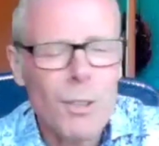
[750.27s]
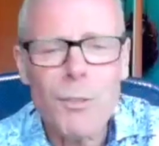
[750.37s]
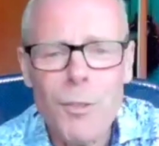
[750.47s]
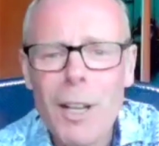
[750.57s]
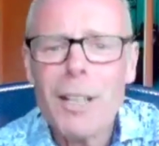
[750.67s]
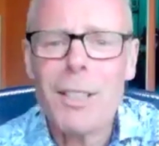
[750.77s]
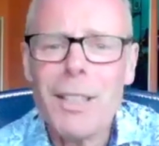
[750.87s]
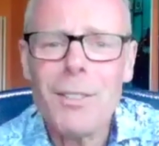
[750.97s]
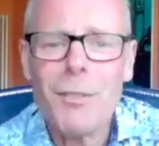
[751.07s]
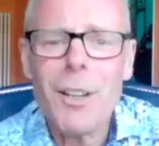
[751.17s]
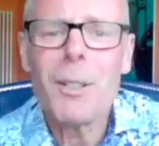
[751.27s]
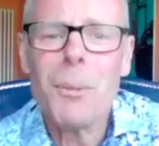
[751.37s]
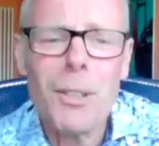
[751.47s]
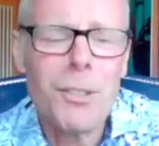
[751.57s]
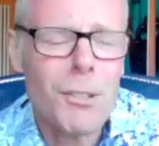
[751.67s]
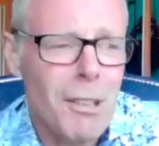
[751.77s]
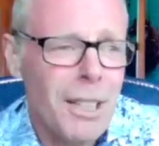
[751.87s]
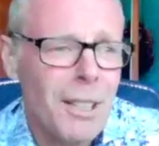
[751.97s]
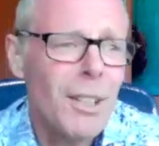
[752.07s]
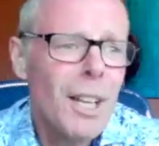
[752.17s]
finally, the final question
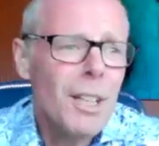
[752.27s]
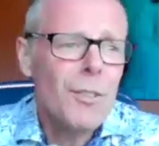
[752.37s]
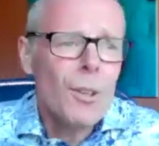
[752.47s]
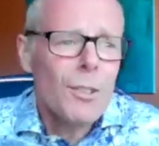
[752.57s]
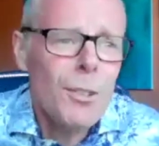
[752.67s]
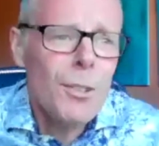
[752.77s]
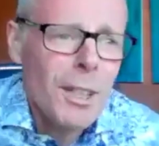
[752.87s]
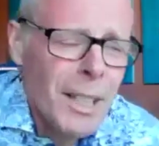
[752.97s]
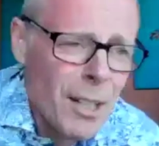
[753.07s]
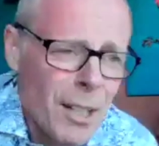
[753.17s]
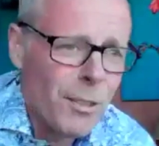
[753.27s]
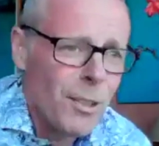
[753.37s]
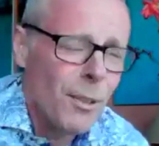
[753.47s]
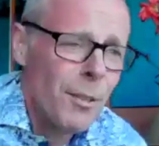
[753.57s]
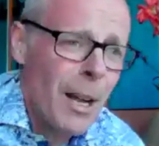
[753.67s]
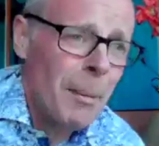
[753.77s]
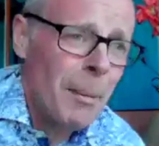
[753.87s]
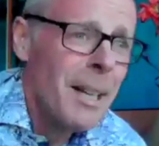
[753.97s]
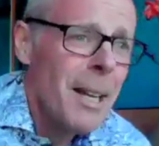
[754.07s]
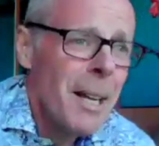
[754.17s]
really is, you've got two teenagers in your
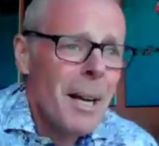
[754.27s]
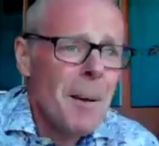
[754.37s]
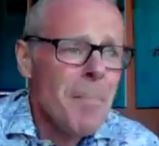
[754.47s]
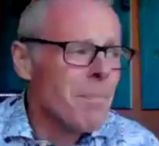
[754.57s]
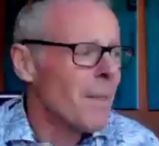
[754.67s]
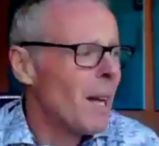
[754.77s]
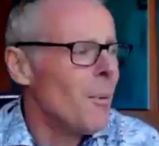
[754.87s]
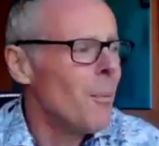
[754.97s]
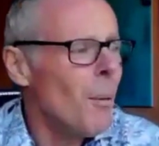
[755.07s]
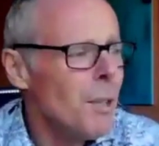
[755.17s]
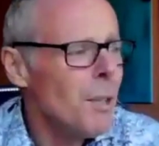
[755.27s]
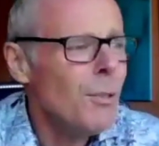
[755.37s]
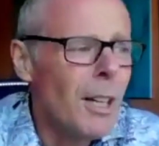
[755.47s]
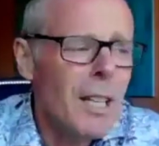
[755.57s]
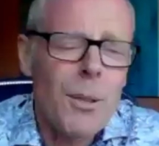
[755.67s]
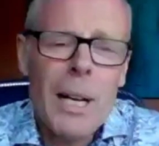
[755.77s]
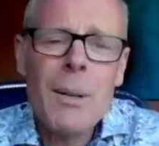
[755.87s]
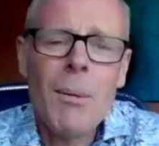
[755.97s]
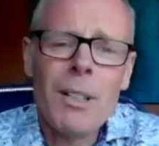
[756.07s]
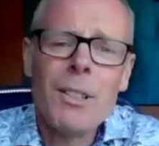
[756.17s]
family. What would you say to
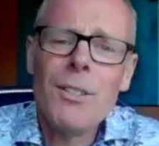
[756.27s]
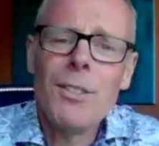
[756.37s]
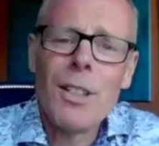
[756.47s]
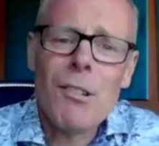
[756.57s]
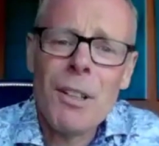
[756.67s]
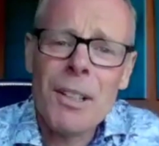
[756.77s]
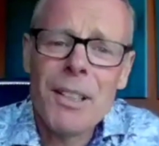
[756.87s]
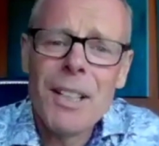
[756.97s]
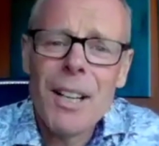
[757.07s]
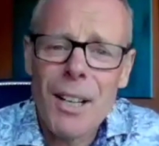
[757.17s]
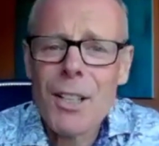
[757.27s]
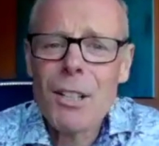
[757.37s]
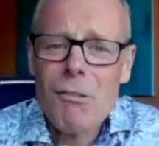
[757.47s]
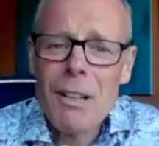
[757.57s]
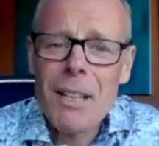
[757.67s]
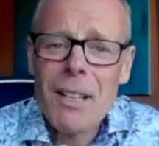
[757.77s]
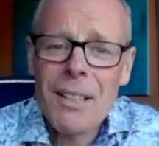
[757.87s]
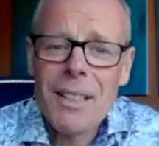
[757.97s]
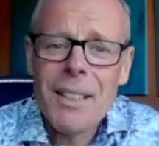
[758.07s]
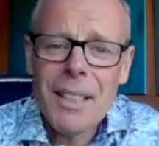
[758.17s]
anyone considering a
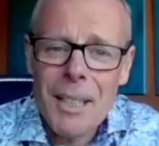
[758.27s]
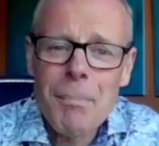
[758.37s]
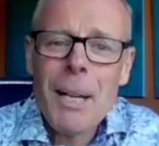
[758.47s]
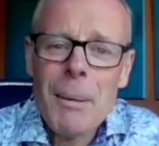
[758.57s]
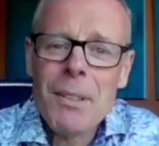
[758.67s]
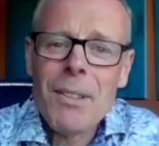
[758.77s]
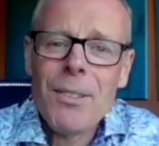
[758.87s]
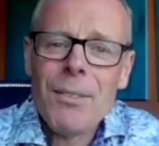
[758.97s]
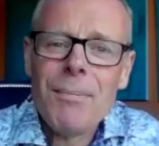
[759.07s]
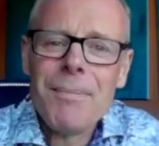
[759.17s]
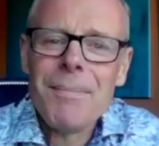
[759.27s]
career in payments?